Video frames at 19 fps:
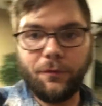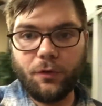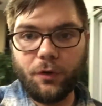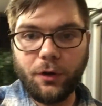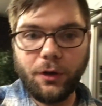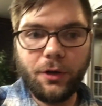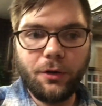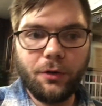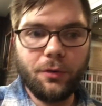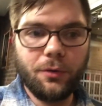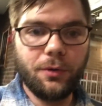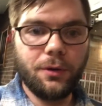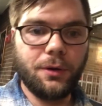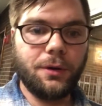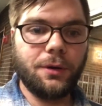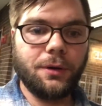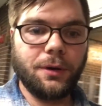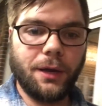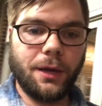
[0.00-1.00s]
vertigo,
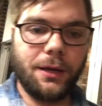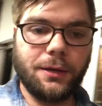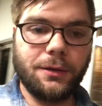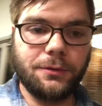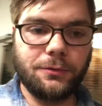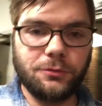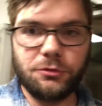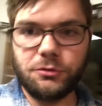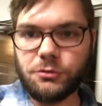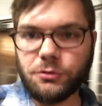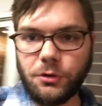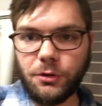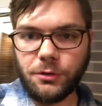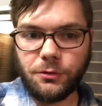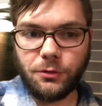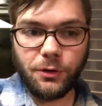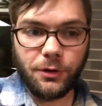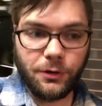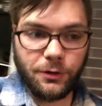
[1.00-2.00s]
and just
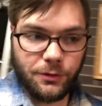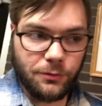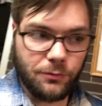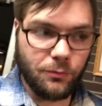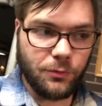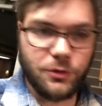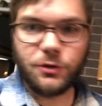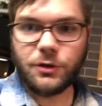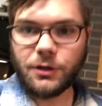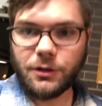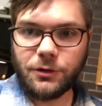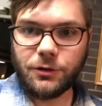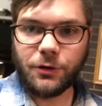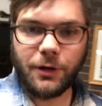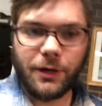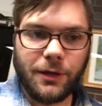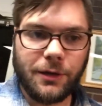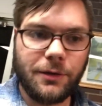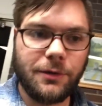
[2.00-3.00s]
look at what you did to
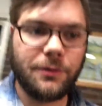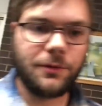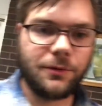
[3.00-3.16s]
your head.